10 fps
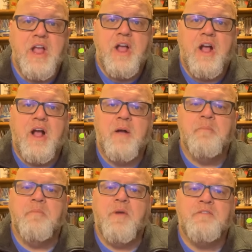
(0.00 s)

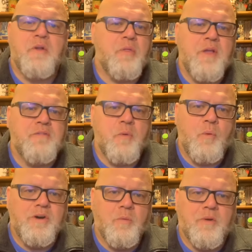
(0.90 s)
Um, if, you're, if you're
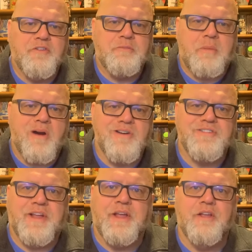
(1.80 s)
wondering what
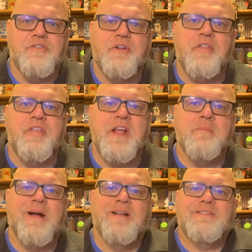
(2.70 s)
Sparks is, you can think
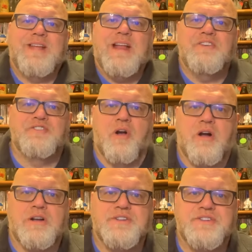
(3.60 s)
about TED
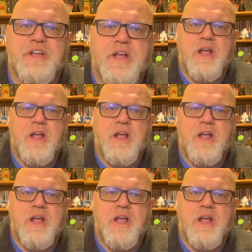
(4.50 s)
Talks